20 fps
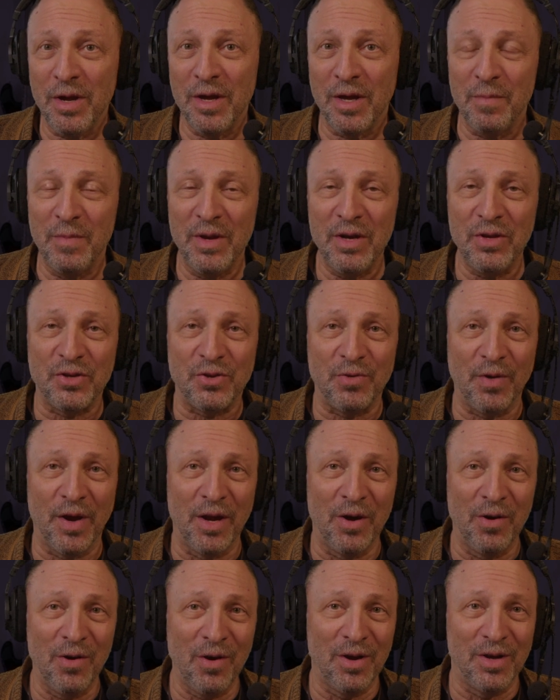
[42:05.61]

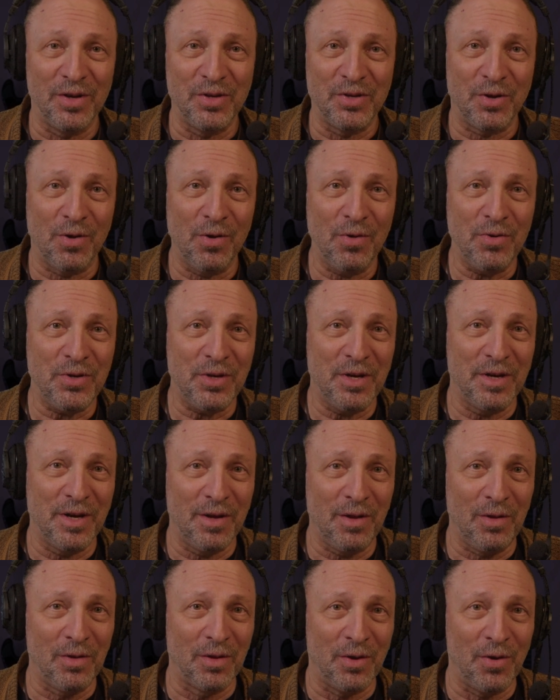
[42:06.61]
administrator is Kirsten
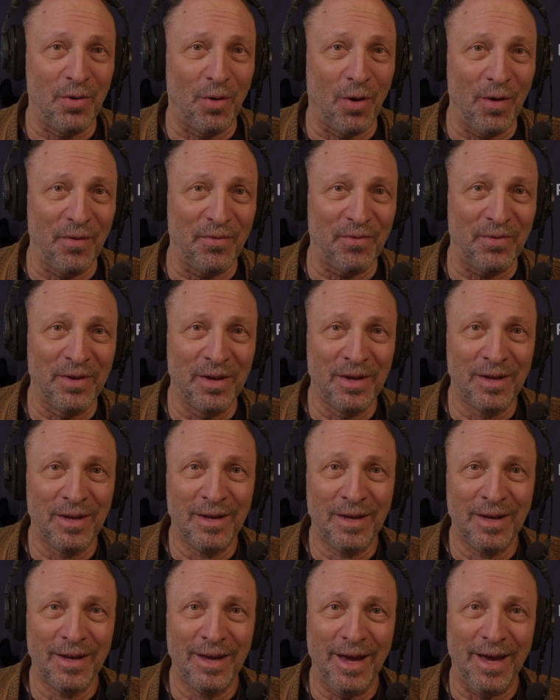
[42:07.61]
Hilgendorf,
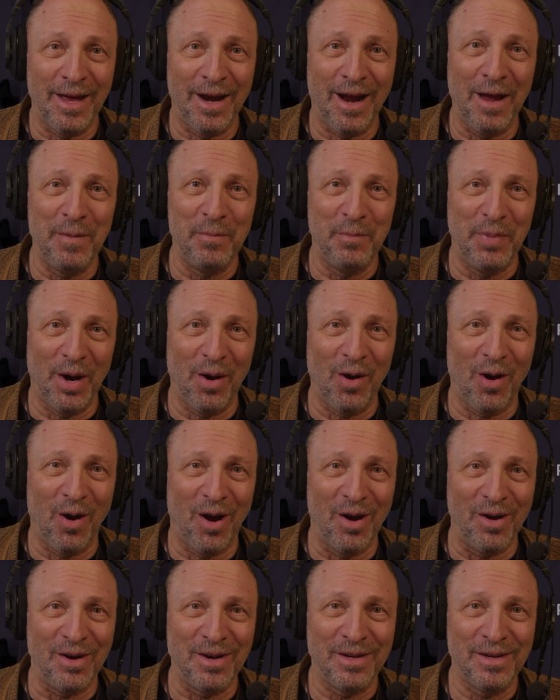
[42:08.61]
and I'm
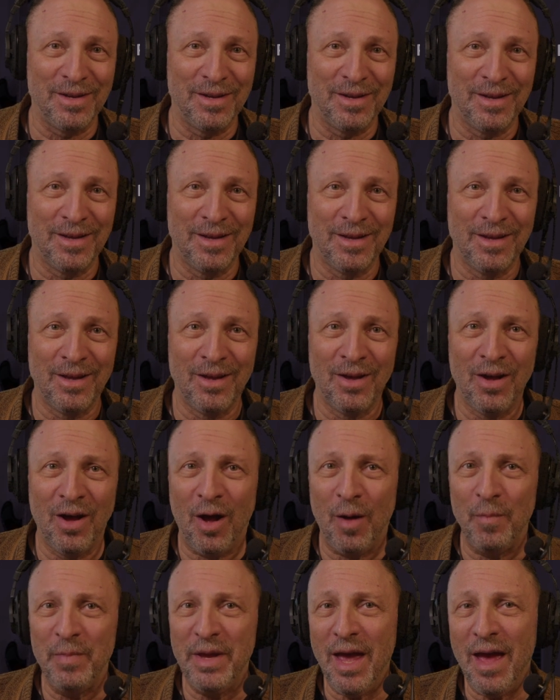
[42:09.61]
Bearheart. On
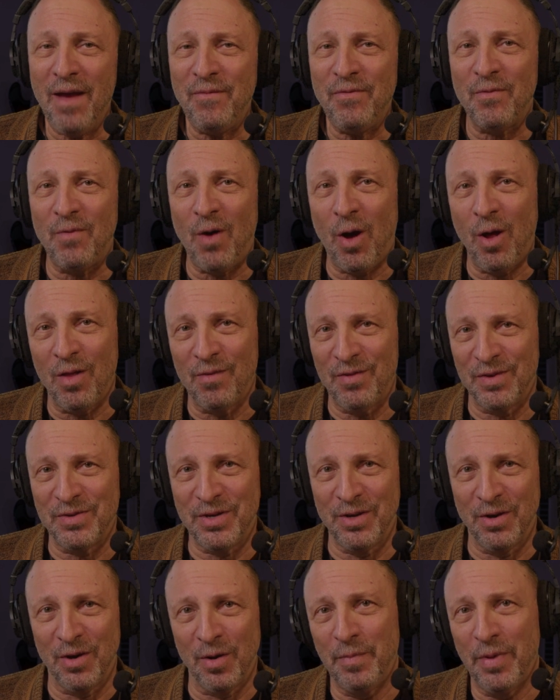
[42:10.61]
behalf of all of us
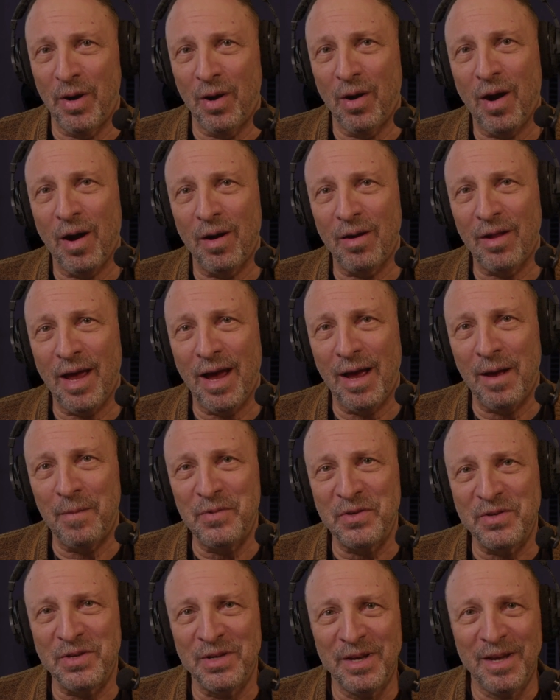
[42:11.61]
here at Bearheart
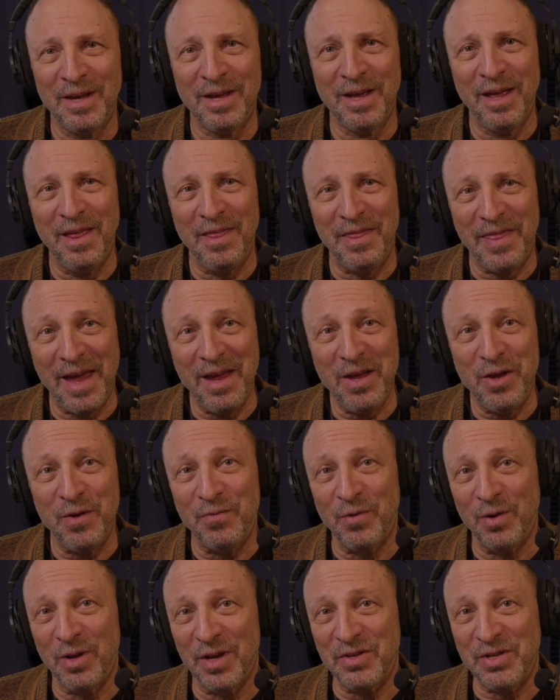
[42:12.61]
Labs, thank you for
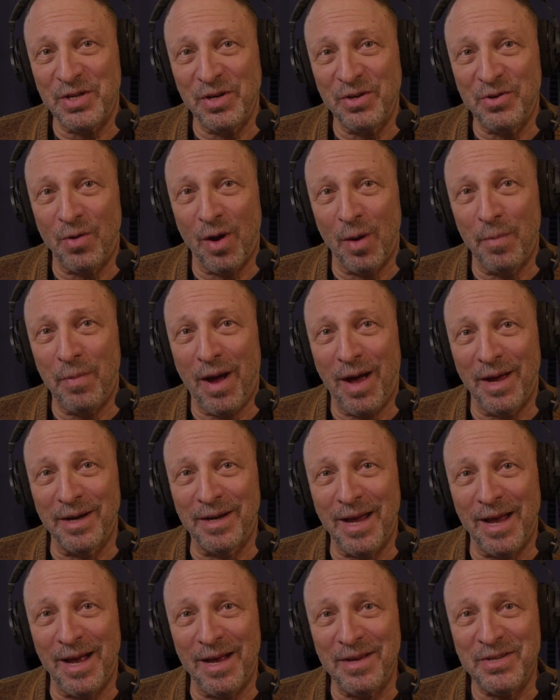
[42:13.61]
listening to our
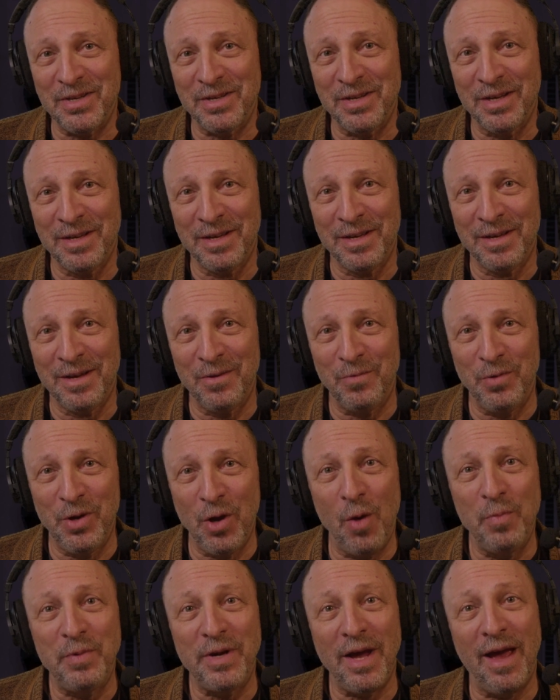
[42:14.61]
podcast. We
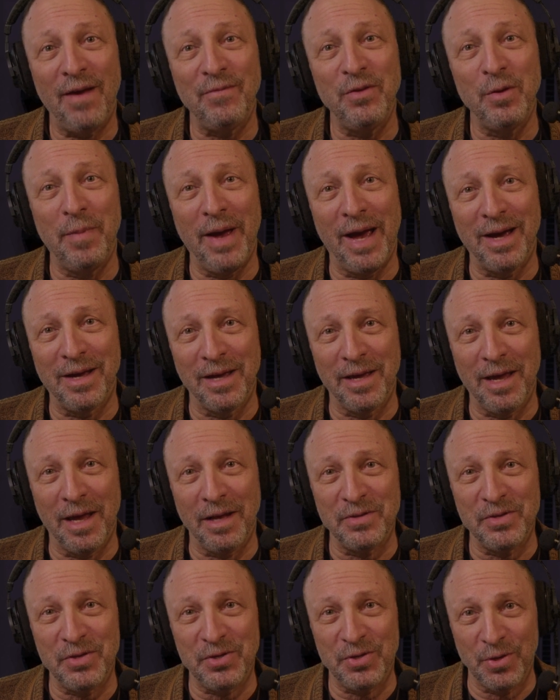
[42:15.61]
hope to have you back again
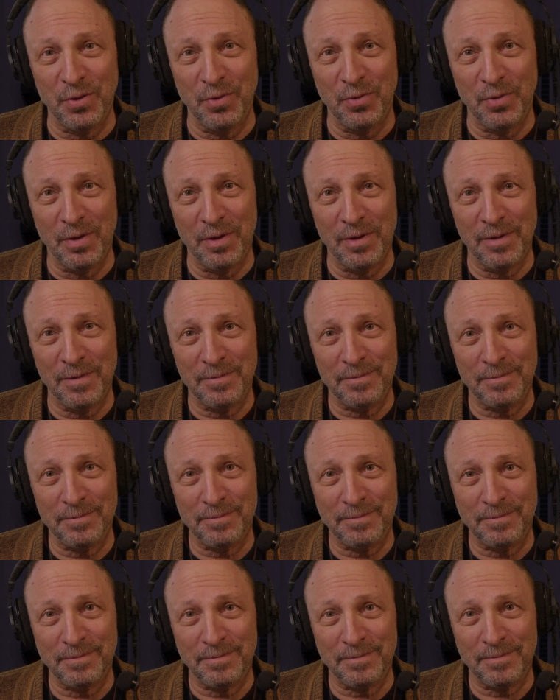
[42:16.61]

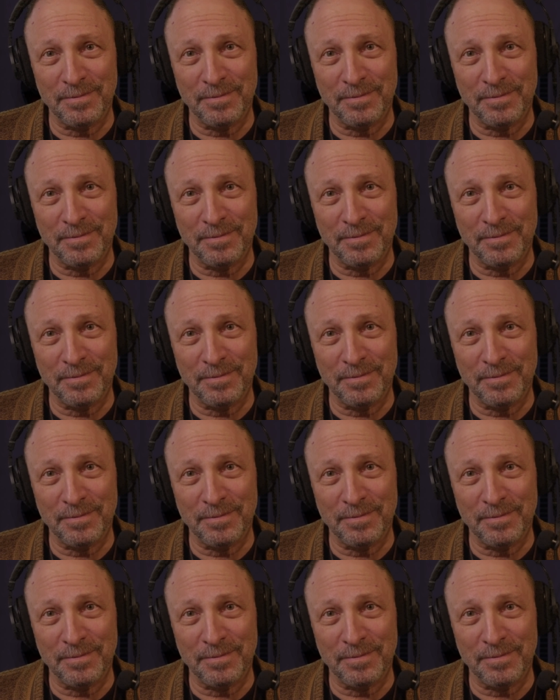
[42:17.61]
soon.